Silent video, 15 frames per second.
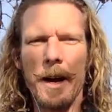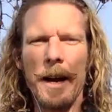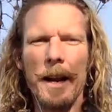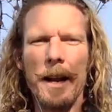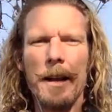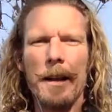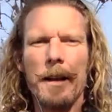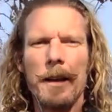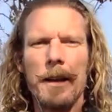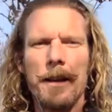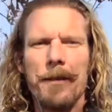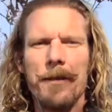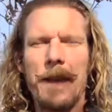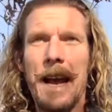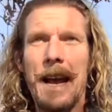Right.
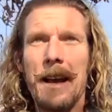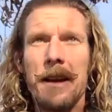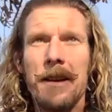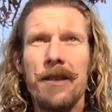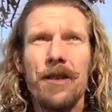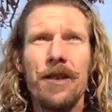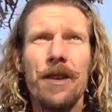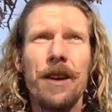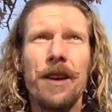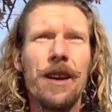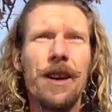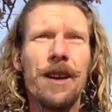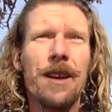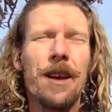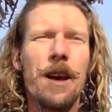And,
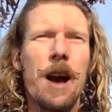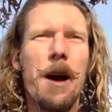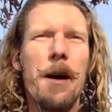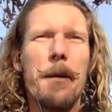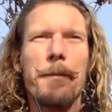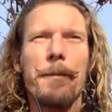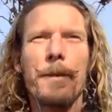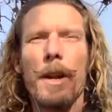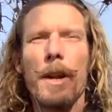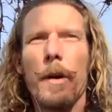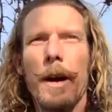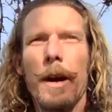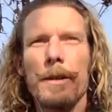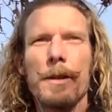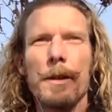I
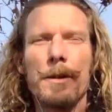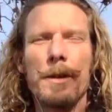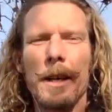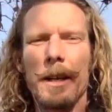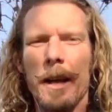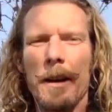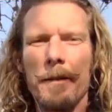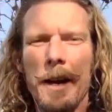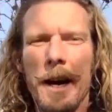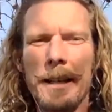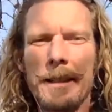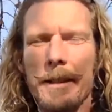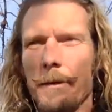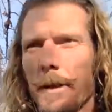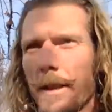also see a lot of
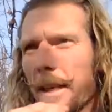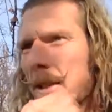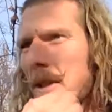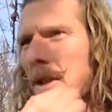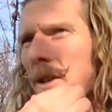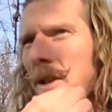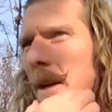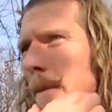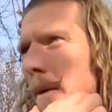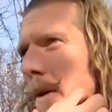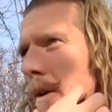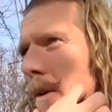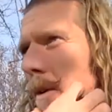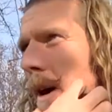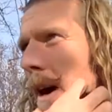guys in relationship
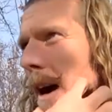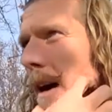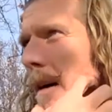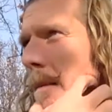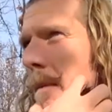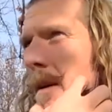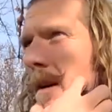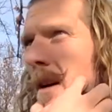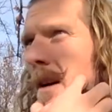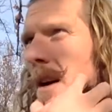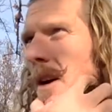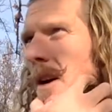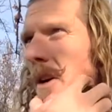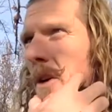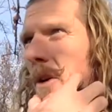who
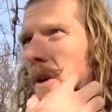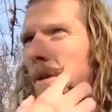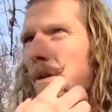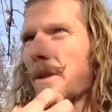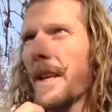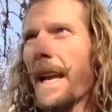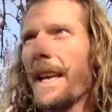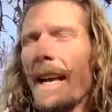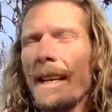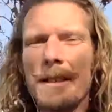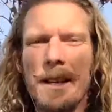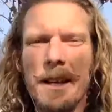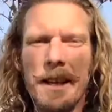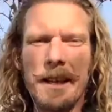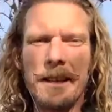say yes
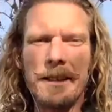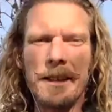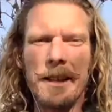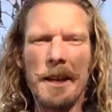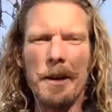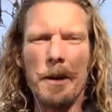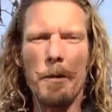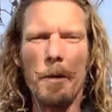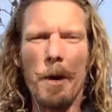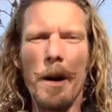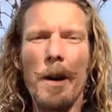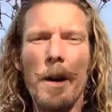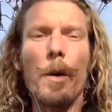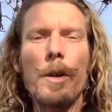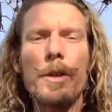to things that they don't
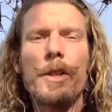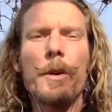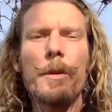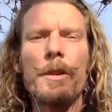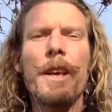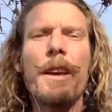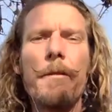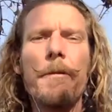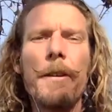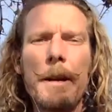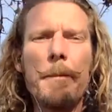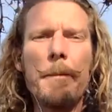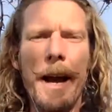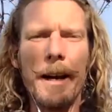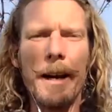want, or don't give
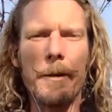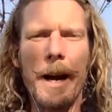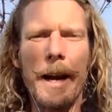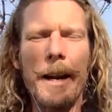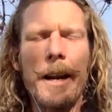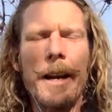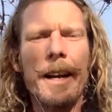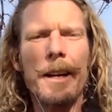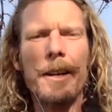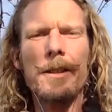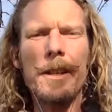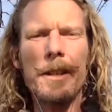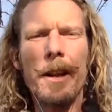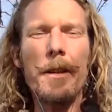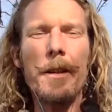feedback. Right.
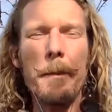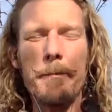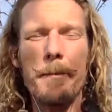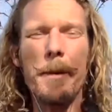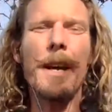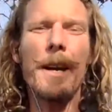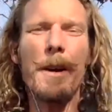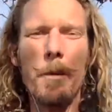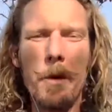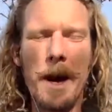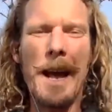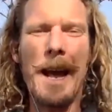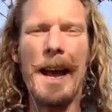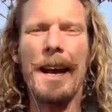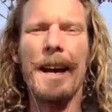Here's another big
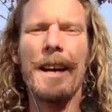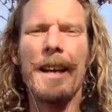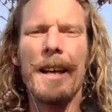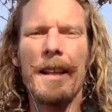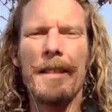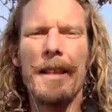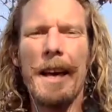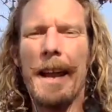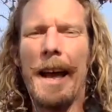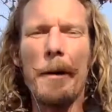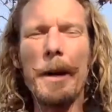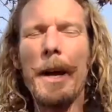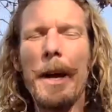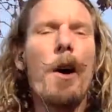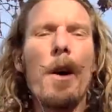way that
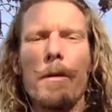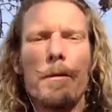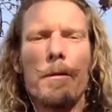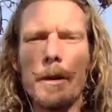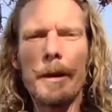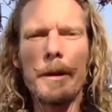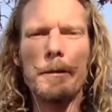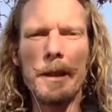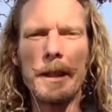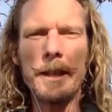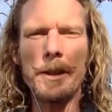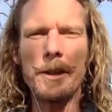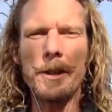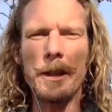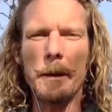we all ruin
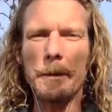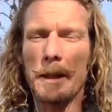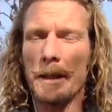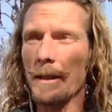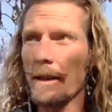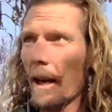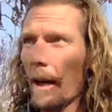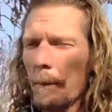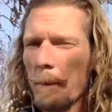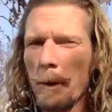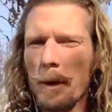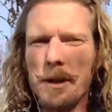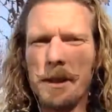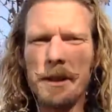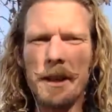relationships, is the other
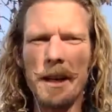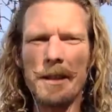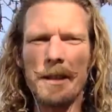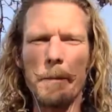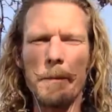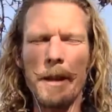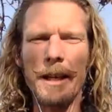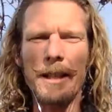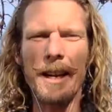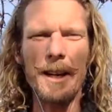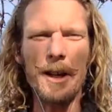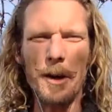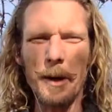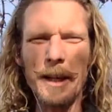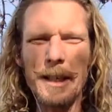person does something that
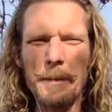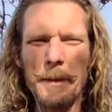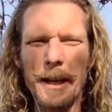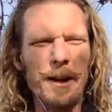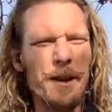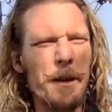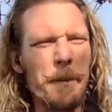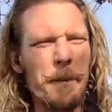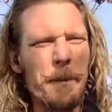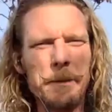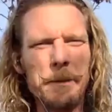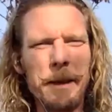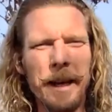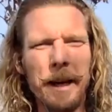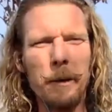annoys me, or that makes
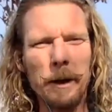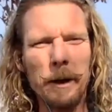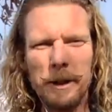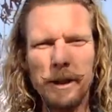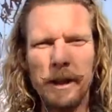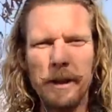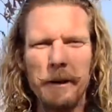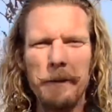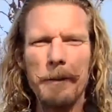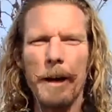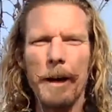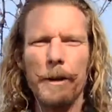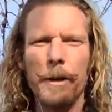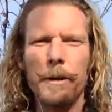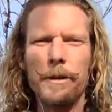me like question their
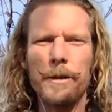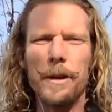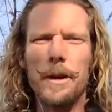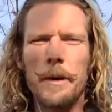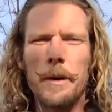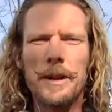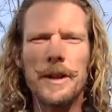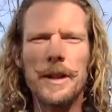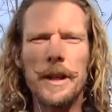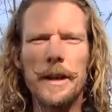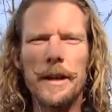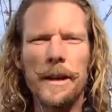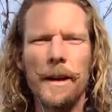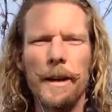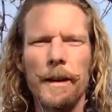values, or
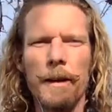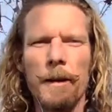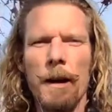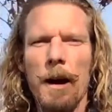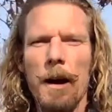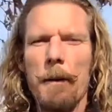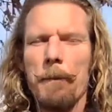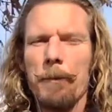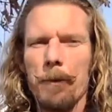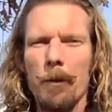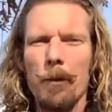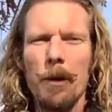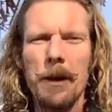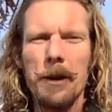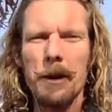question
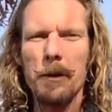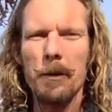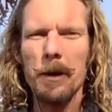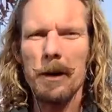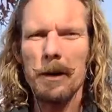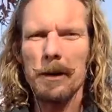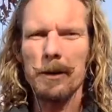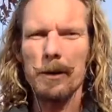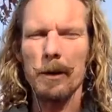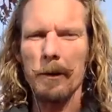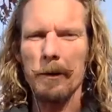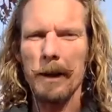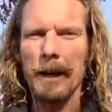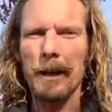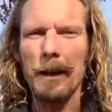whether we're sort
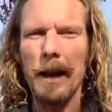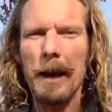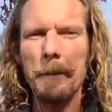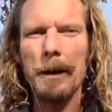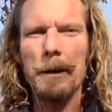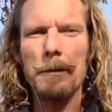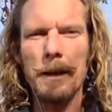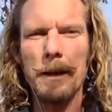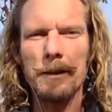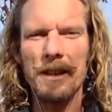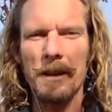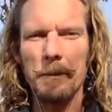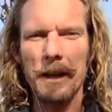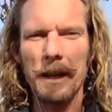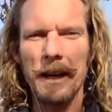of in alignment around
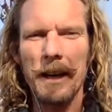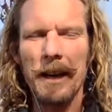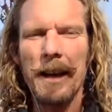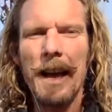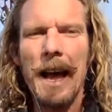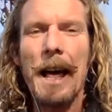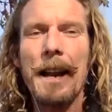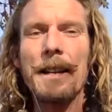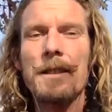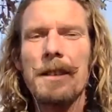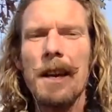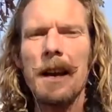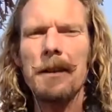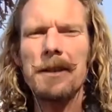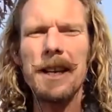something. And
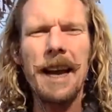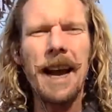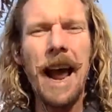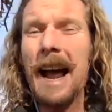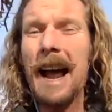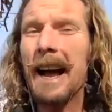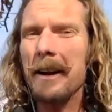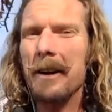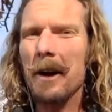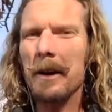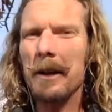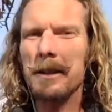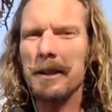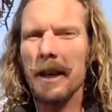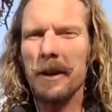instead of saying, hey, I
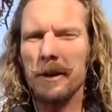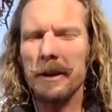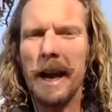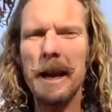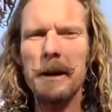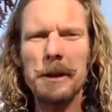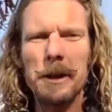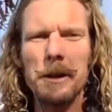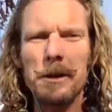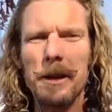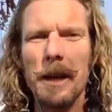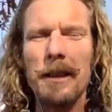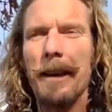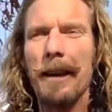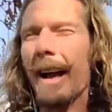noticed the other day when you
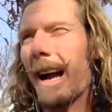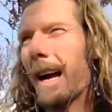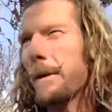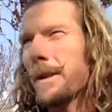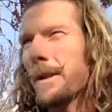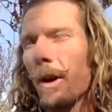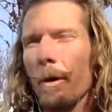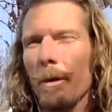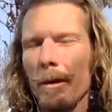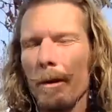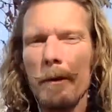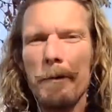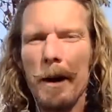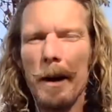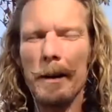said like, I would
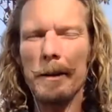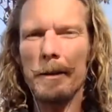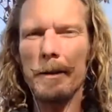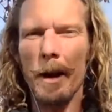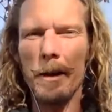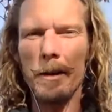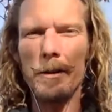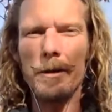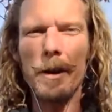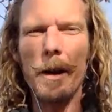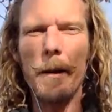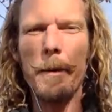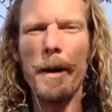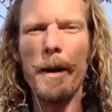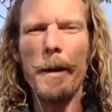totally fuck Donald
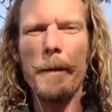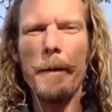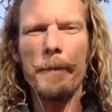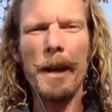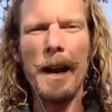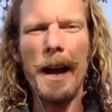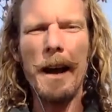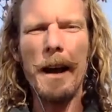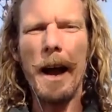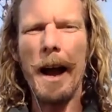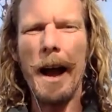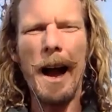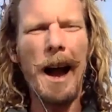Trump, that I